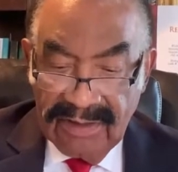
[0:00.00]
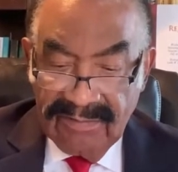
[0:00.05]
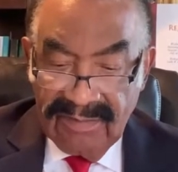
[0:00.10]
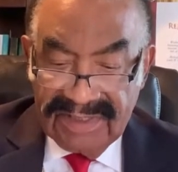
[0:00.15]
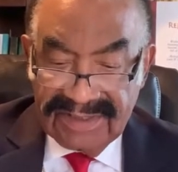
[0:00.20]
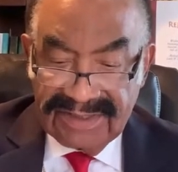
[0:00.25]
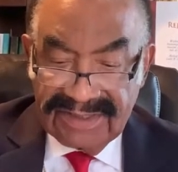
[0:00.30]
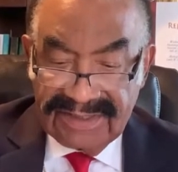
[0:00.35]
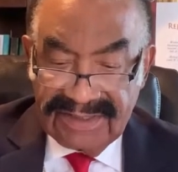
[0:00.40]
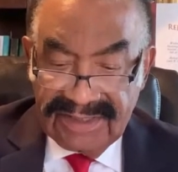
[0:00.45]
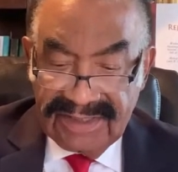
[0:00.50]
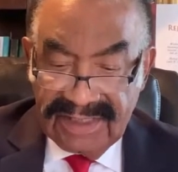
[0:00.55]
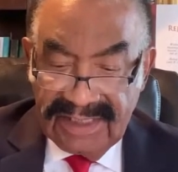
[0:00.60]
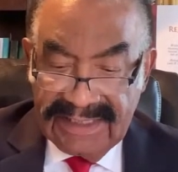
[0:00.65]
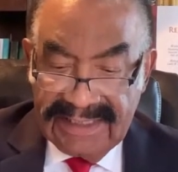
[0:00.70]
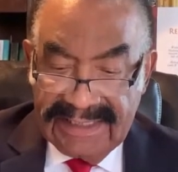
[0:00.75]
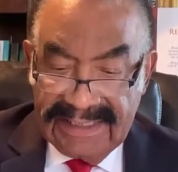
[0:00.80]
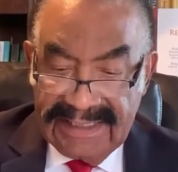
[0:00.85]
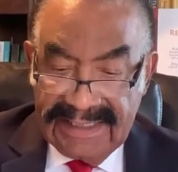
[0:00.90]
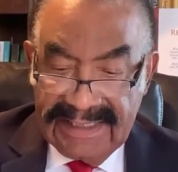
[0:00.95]
Miss
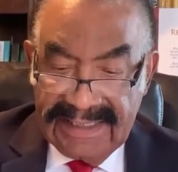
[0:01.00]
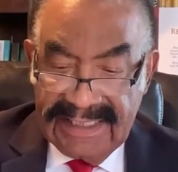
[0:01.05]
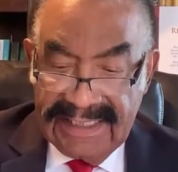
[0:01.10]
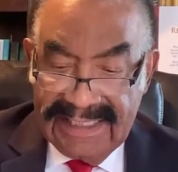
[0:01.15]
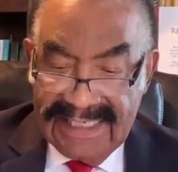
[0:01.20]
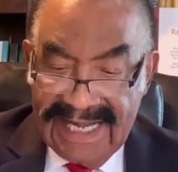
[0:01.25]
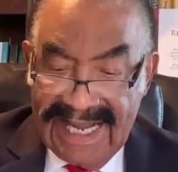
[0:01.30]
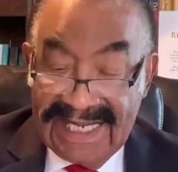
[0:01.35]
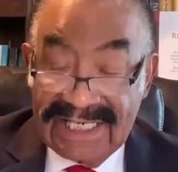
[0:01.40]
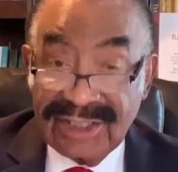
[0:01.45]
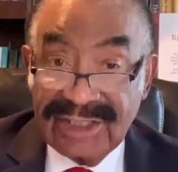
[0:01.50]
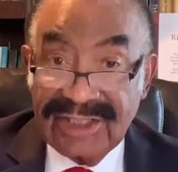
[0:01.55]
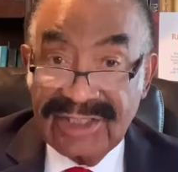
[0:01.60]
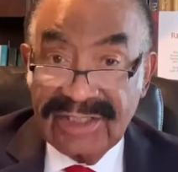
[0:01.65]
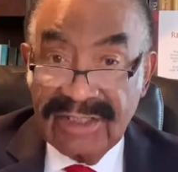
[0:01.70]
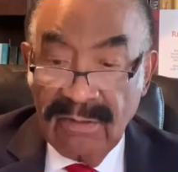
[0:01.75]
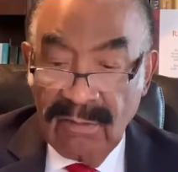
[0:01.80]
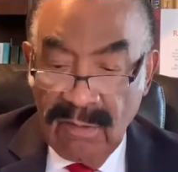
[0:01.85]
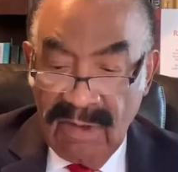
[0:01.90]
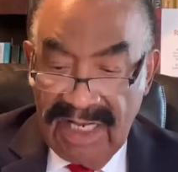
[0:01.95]
Jean
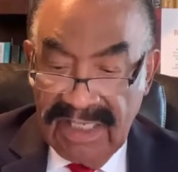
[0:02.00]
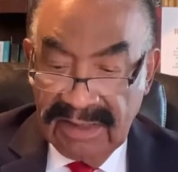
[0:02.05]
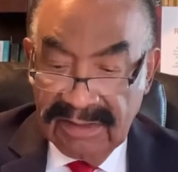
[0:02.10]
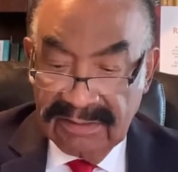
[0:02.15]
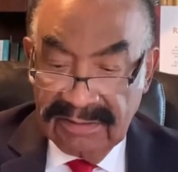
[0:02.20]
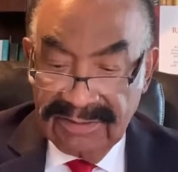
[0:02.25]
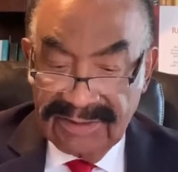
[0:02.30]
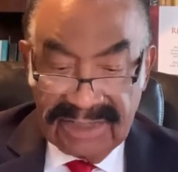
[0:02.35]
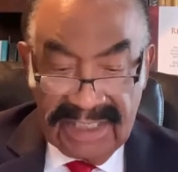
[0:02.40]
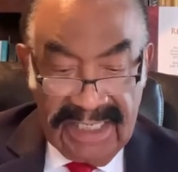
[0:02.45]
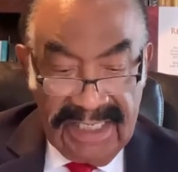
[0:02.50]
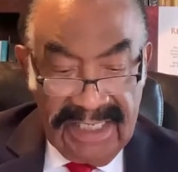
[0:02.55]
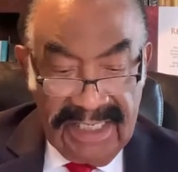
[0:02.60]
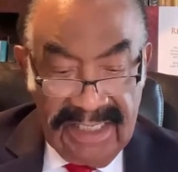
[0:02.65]
Nash Wells,